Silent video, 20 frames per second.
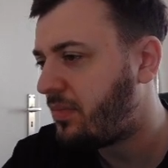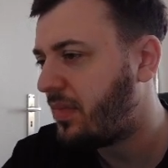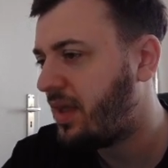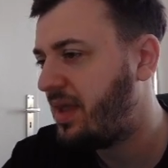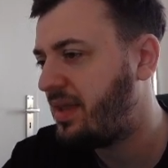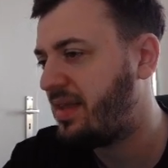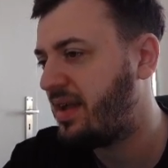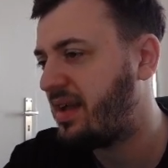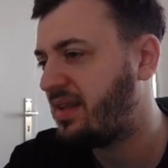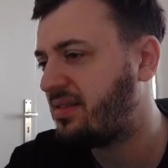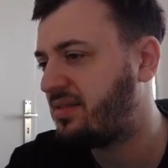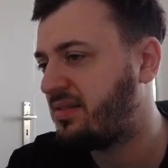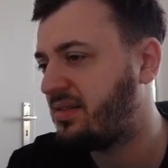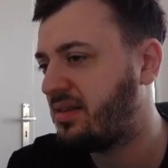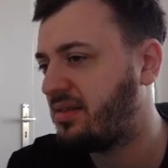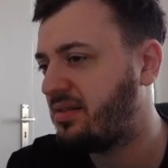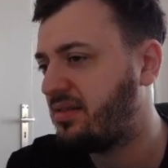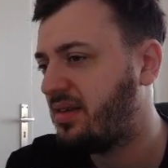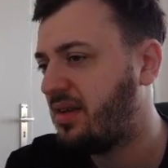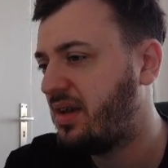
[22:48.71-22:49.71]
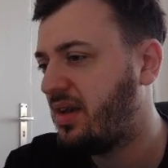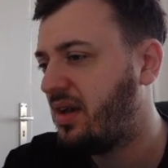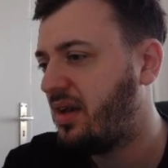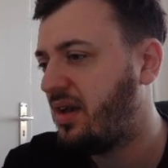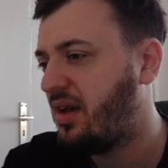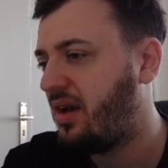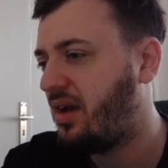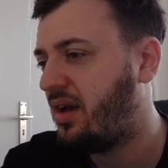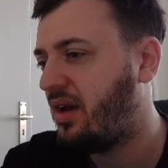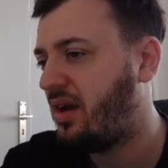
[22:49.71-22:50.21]
And that's it.
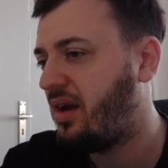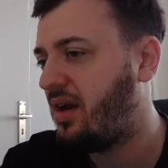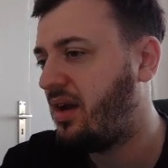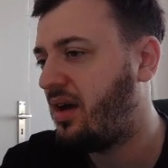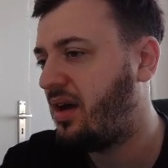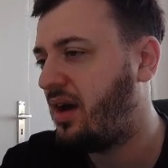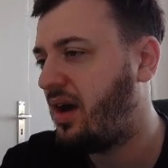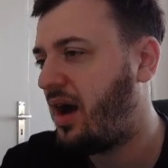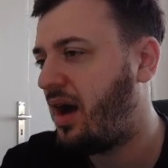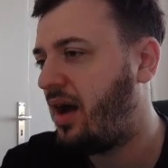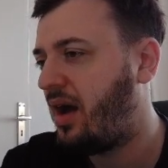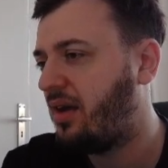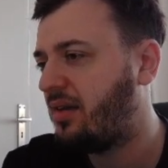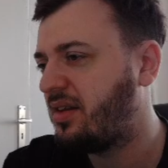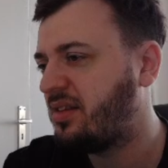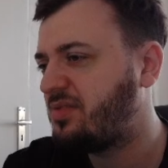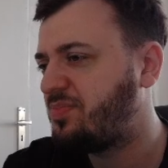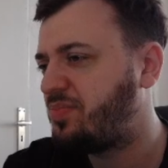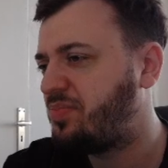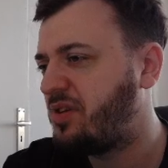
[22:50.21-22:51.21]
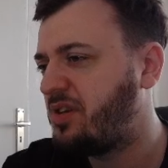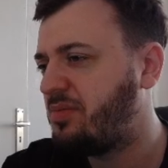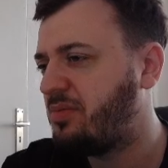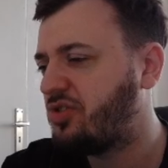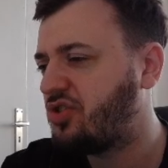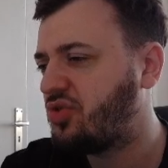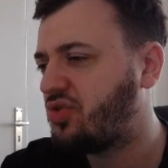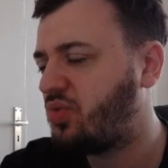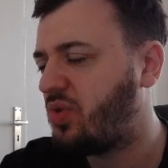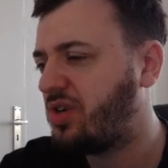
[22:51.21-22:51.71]
That's pretty
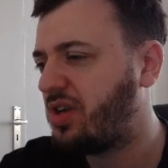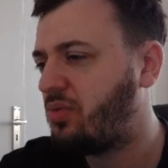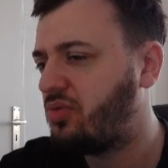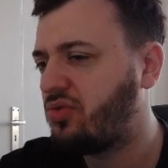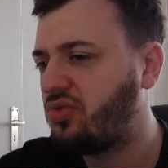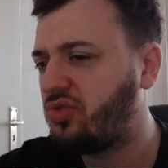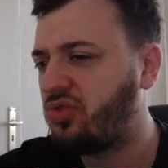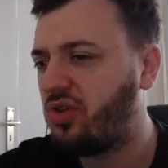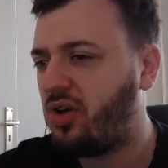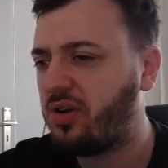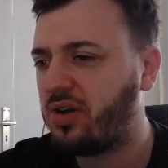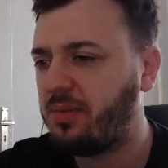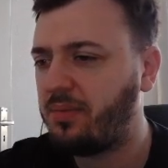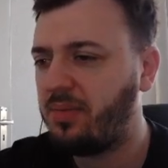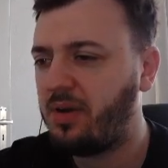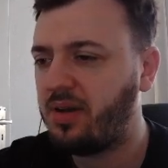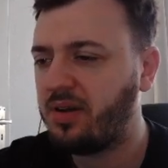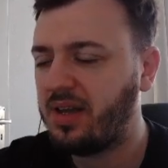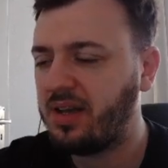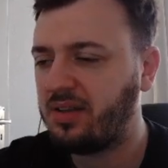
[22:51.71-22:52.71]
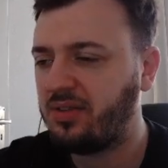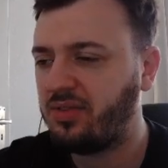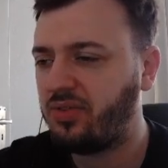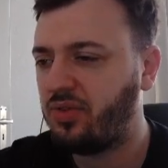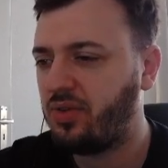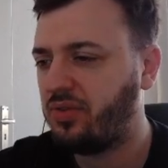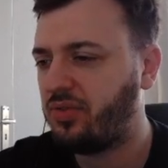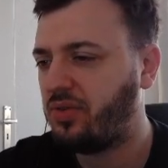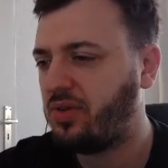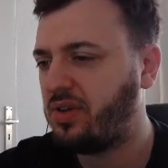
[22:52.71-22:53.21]
much what I would talk about, like
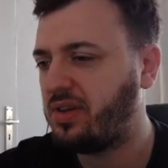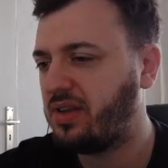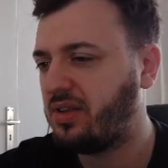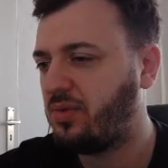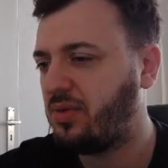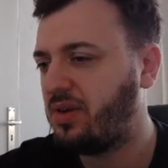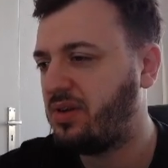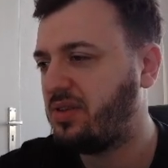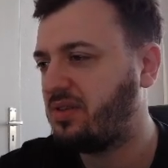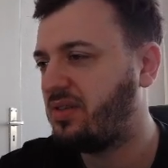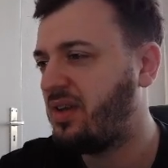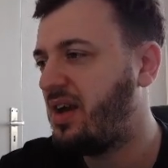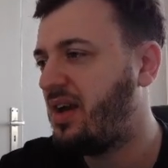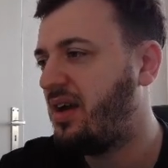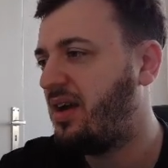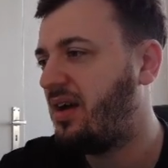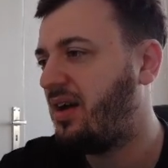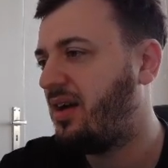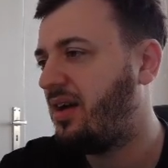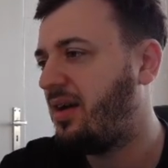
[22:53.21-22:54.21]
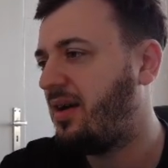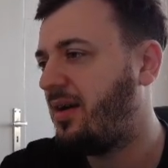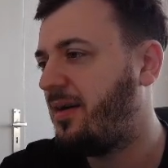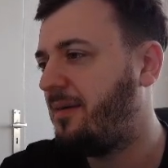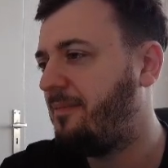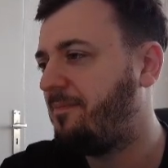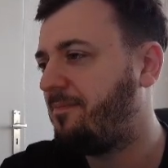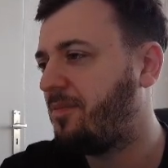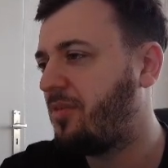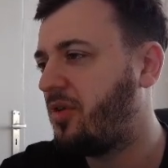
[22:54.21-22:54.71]
the trinket wise.
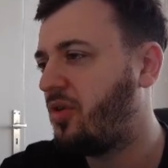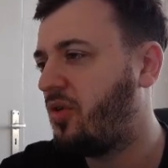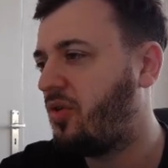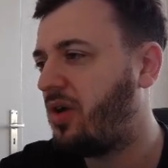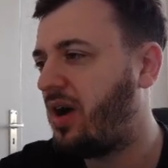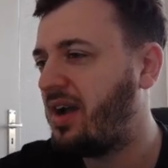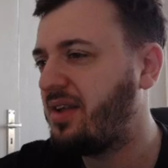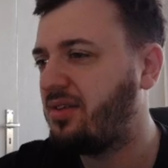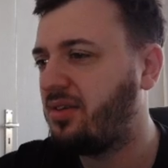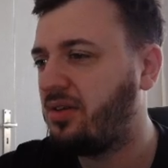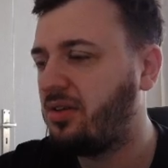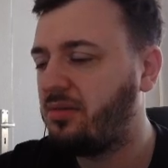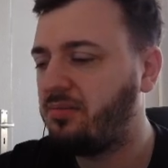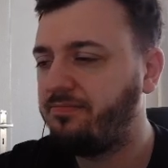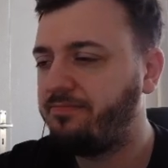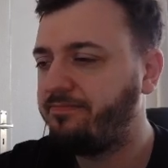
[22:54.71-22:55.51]
Your idol,